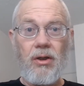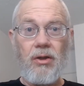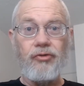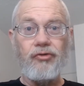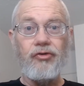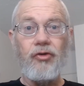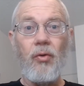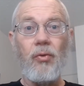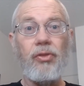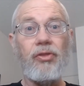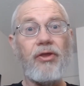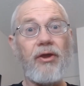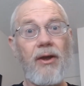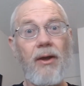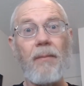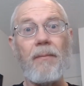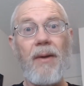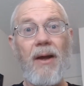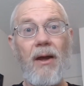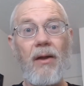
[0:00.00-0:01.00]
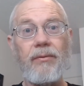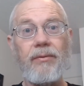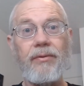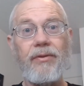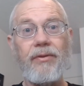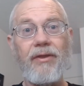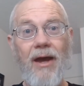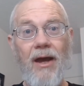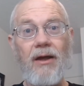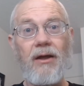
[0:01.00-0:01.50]
So think about
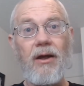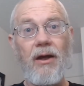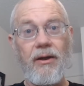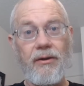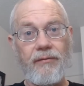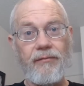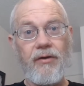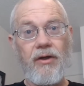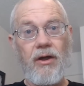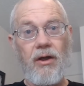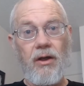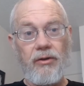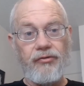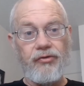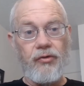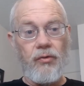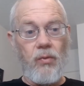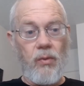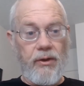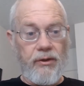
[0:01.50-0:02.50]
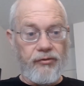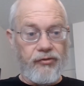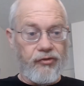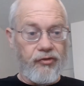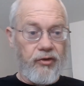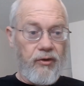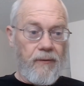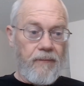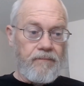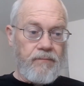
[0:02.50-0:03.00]
that kind of a
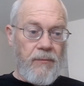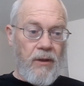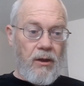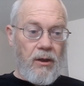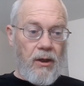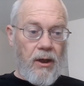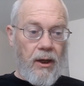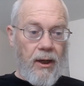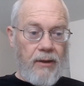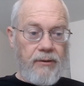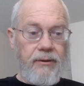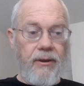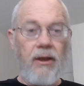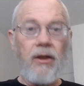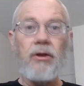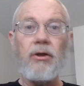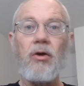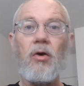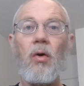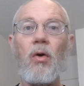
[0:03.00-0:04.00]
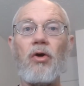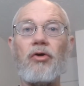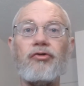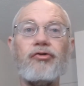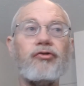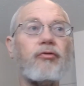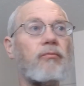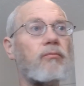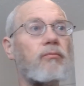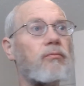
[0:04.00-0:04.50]
consequence. And then, of course,